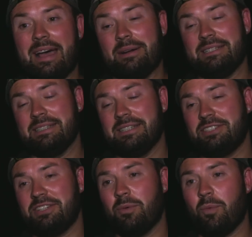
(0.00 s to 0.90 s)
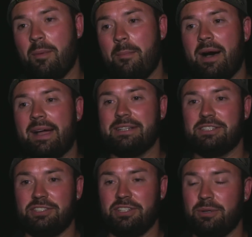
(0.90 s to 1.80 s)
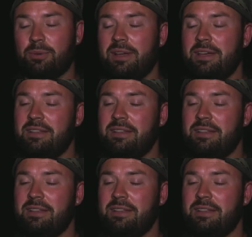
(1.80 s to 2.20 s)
now it's easier to turn 1 bite into 2